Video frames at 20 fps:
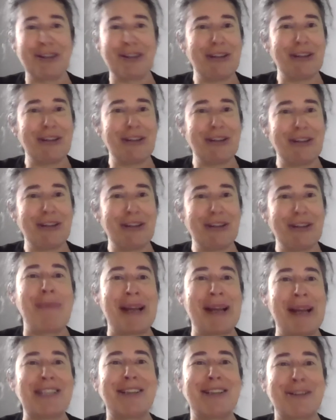colleagues and I
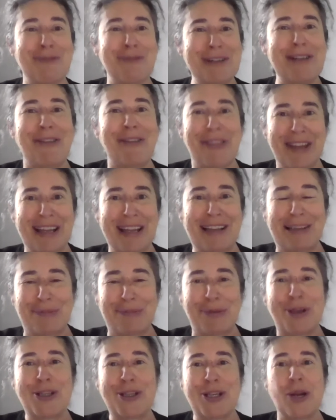may disagree on this,
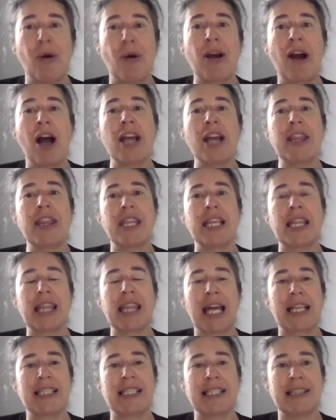but you know, I, I think
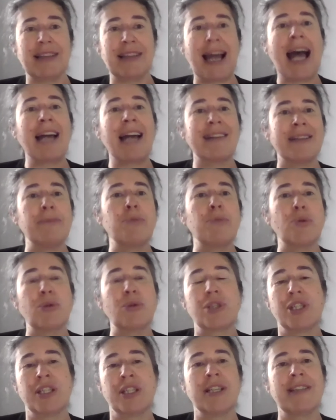that is as
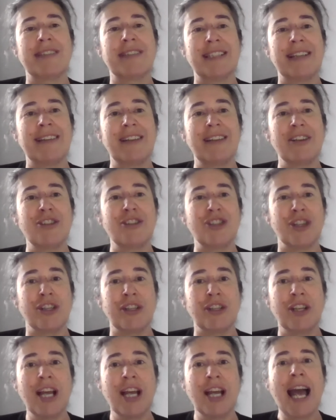important as
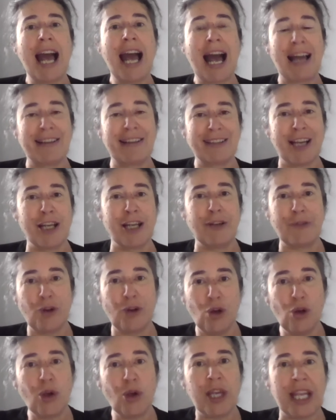discussion as kind of
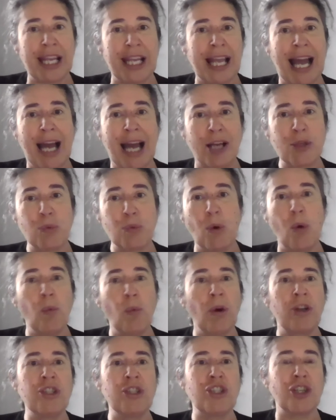looking at what
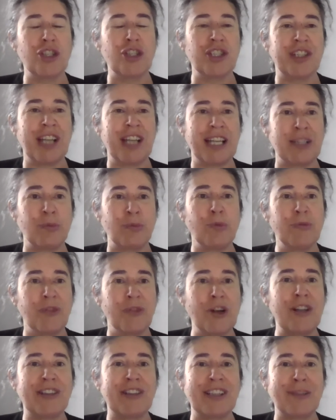one judge said
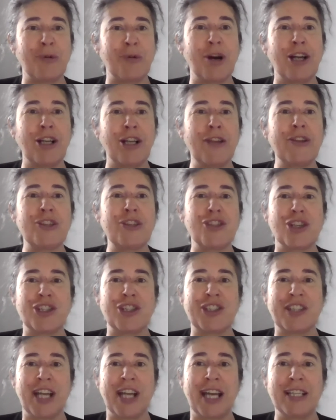versus what another judge
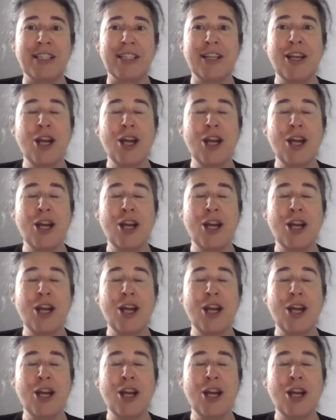said.